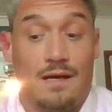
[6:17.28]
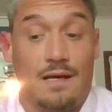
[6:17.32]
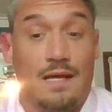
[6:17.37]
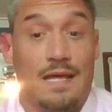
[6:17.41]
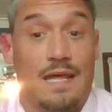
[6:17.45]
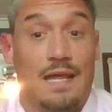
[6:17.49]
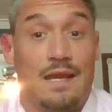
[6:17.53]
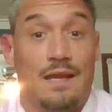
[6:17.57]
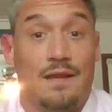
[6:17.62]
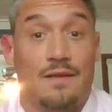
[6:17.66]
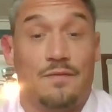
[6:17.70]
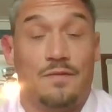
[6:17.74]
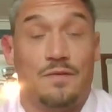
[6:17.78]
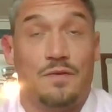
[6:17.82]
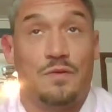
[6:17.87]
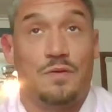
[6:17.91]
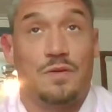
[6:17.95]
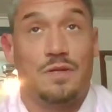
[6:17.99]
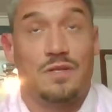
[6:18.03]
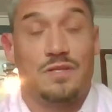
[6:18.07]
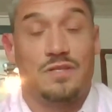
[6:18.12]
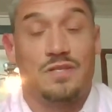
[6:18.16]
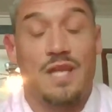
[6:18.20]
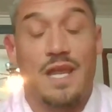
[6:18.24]
And if you
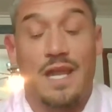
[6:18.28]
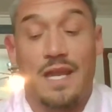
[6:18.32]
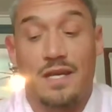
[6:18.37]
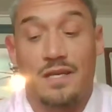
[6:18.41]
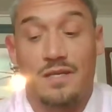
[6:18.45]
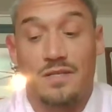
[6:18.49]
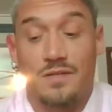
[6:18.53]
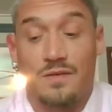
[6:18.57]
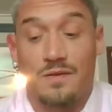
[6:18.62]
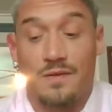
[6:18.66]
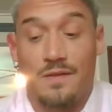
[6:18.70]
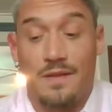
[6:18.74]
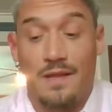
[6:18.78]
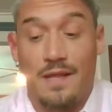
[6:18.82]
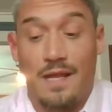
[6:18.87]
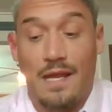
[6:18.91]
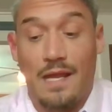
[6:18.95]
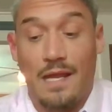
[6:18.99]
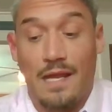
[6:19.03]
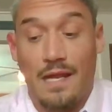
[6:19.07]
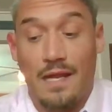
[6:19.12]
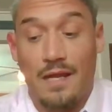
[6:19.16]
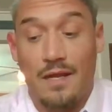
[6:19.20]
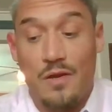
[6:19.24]
can change your
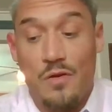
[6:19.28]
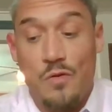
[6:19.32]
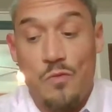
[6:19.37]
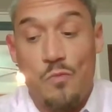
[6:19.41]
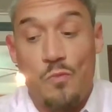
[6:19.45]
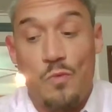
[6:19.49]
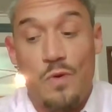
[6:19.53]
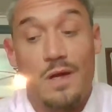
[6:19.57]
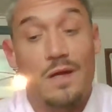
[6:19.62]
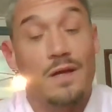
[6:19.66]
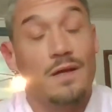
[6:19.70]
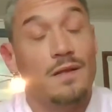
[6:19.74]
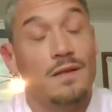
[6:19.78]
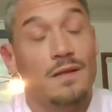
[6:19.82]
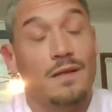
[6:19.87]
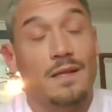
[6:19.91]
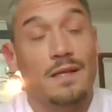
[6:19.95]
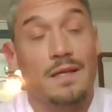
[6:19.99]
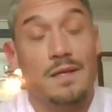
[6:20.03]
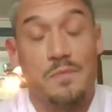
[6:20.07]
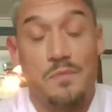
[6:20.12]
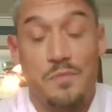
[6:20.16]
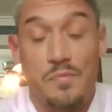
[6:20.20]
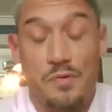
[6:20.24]
thinking, you will
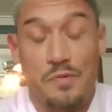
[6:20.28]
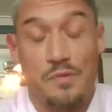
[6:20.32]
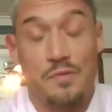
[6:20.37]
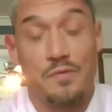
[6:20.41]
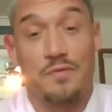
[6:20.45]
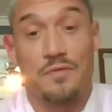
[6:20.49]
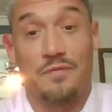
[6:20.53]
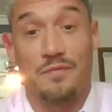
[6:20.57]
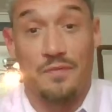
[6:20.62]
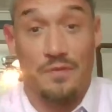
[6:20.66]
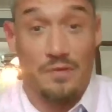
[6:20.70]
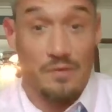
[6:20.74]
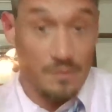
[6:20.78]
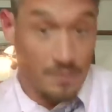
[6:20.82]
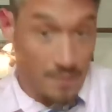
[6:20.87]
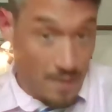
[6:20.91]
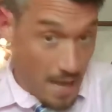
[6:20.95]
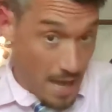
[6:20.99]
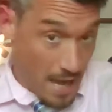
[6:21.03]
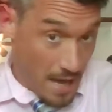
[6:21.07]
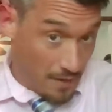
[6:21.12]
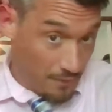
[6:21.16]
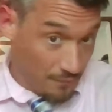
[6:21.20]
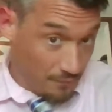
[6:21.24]
improve your
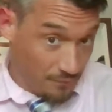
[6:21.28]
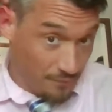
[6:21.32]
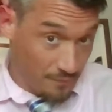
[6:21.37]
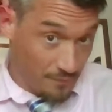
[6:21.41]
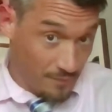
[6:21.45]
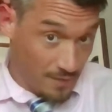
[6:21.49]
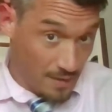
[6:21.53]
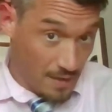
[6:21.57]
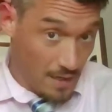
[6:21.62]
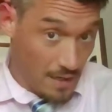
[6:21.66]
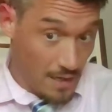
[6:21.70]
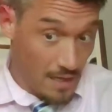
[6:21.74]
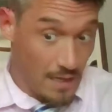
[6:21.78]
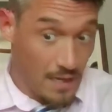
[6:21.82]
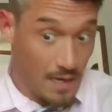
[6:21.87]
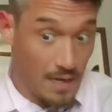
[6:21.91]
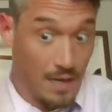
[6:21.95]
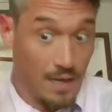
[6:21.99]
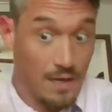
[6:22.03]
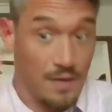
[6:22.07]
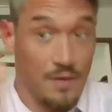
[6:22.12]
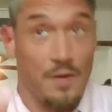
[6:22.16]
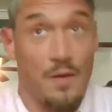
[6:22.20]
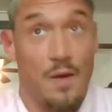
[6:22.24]
life.
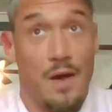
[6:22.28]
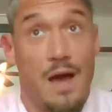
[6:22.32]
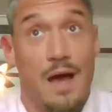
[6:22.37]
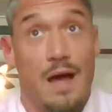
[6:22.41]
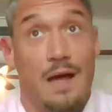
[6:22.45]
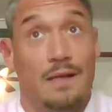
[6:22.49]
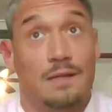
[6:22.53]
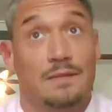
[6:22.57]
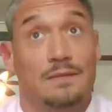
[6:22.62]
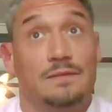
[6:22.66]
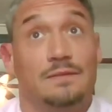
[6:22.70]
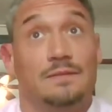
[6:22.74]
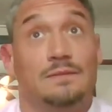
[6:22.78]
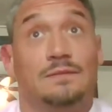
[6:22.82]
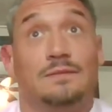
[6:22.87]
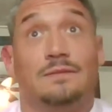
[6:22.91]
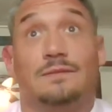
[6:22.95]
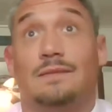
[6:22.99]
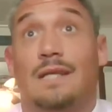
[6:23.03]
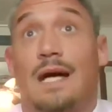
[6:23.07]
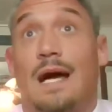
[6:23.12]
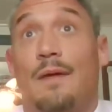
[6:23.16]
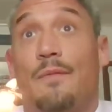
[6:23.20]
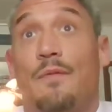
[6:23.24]
I'm
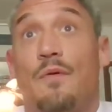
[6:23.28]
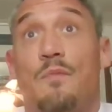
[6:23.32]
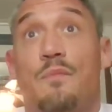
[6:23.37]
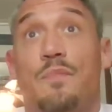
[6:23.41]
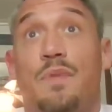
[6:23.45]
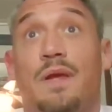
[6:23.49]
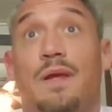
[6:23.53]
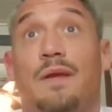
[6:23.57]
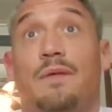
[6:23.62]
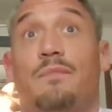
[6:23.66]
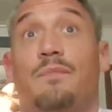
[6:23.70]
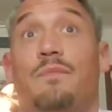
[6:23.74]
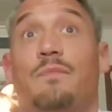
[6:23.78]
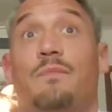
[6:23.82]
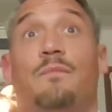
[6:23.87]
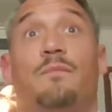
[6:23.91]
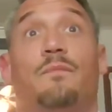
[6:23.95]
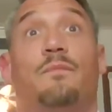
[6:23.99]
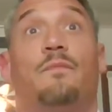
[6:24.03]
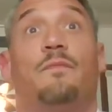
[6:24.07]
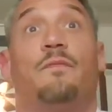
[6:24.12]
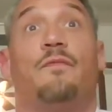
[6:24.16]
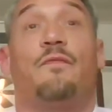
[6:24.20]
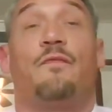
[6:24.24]
a big
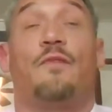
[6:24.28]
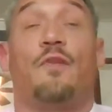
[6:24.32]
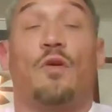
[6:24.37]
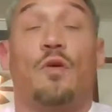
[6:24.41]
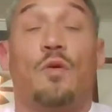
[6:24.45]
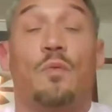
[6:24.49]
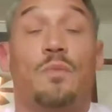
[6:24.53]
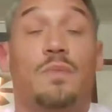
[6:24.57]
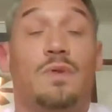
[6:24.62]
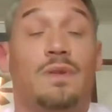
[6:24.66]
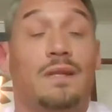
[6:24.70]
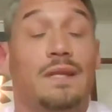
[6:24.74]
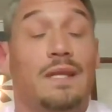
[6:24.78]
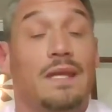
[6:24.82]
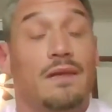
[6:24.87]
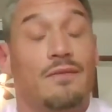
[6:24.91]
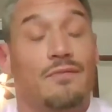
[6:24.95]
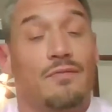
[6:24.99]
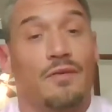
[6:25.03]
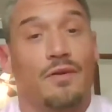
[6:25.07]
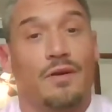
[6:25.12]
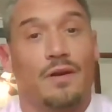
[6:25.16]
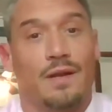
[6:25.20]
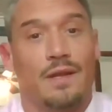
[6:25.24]
firm
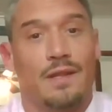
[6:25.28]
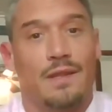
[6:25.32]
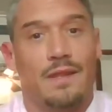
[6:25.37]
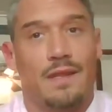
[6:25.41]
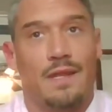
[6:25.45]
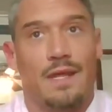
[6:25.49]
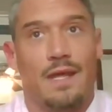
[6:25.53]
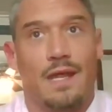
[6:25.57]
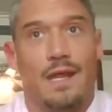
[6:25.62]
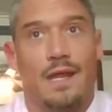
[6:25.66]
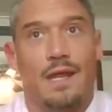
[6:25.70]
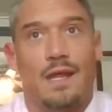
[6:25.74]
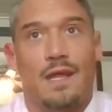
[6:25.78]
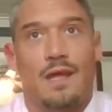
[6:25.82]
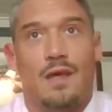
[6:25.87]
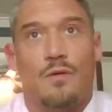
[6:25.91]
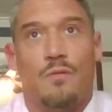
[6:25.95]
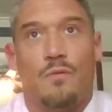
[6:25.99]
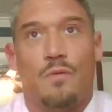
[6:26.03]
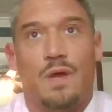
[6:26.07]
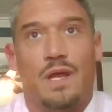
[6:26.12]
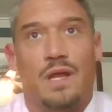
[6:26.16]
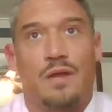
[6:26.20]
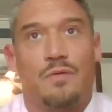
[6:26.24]
believer in that
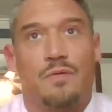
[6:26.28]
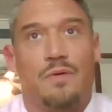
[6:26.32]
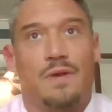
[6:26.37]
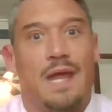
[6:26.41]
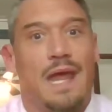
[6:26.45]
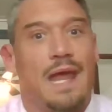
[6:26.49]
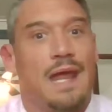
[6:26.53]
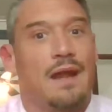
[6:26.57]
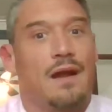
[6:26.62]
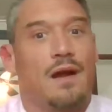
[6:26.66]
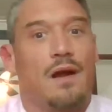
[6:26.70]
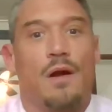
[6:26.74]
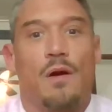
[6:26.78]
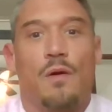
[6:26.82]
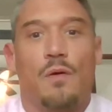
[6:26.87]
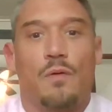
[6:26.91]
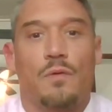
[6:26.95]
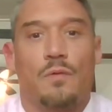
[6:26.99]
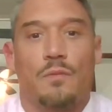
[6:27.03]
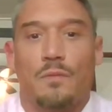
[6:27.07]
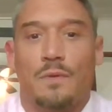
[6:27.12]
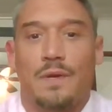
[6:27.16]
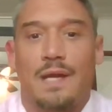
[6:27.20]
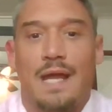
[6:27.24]
we create our
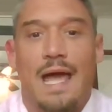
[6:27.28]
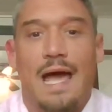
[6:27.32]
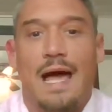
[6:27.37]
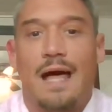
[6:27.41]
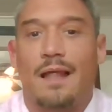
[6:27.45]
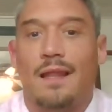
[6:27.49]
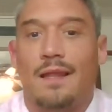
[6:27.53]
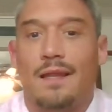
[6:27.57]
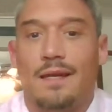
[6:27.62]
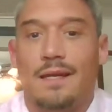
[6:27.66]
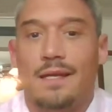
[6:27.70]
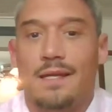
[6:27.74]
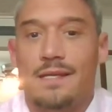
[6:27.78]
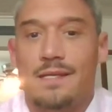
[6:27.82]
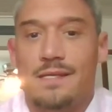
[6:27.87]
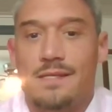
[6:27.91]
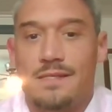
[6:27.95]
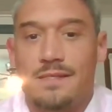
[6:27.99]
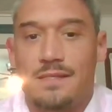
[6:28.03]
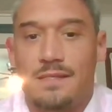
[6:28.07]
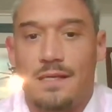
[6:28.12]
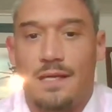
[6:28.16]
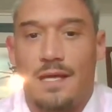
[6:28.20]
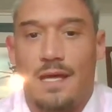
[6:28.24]
own
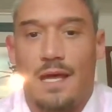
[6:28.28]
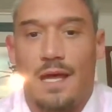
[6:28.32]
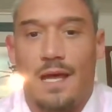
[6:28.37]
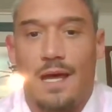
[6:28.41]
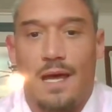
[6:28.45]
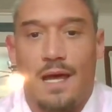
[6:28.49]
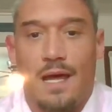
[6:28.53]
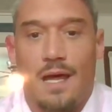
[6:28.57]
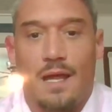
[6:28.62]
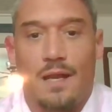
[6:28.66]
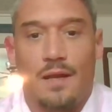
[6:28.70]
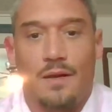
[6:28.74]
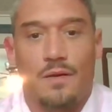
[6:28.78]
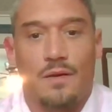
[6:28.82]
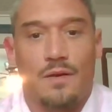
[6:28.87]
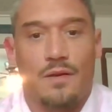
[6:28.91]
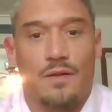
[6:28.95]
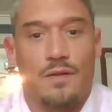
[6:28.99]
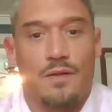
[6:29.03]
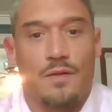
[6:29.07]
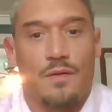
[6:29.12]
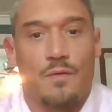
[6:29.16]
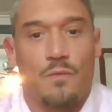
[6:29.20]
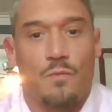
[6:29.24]
realities,
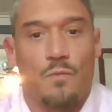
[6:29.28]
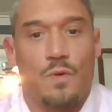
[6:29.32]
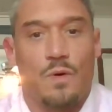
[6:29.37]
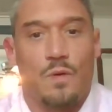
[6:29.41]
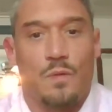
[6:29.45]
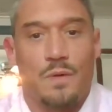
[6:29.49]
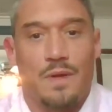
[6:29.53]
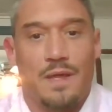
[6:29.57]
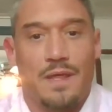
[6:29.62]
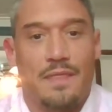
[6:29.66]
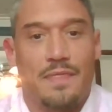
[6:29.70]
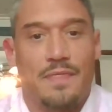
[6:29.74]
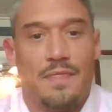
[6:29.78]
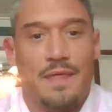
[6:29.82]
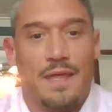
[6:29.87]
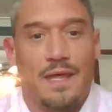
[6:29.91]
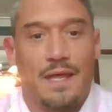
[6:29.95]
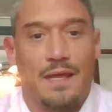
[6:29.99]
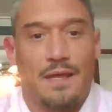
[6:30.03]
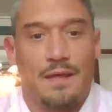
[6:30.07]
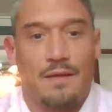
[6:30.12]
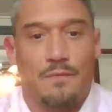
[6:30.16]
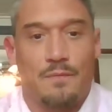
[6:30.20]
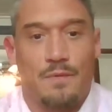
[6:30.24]
and what we
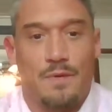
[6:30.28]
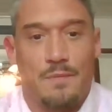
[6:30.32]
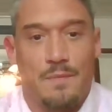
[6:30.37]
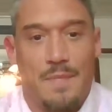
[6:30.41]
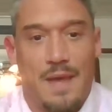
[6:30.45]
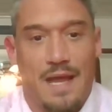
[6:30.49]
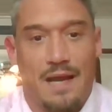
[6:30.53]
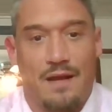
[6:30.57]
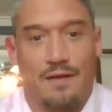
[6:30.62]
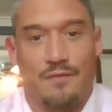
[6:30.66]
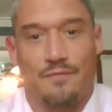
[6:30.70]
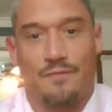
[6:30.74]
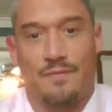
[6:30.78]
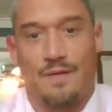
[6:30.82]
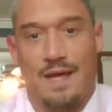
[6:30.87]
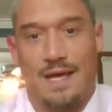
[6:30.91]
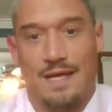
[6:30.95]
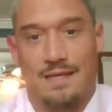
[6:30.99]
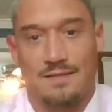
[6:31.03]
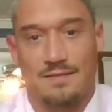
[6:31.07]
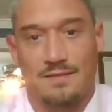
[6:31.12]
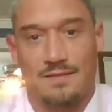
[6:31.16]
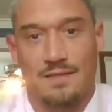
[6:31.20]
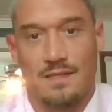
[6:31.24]
think we
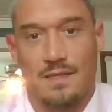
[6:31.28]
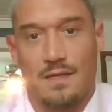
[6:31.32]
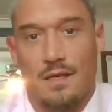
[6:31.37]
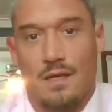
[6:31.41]
manifest.